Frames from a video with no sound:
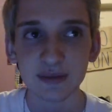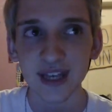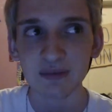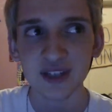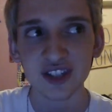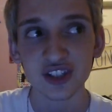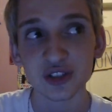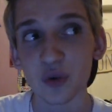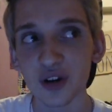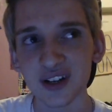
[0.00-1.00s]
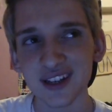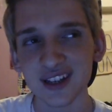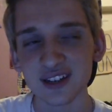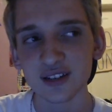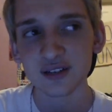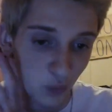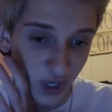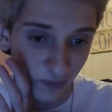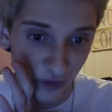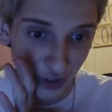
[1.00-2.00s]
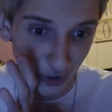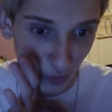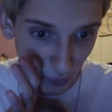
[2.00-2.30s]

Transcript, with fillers: Sometimes it's Dornan. When I'm feeling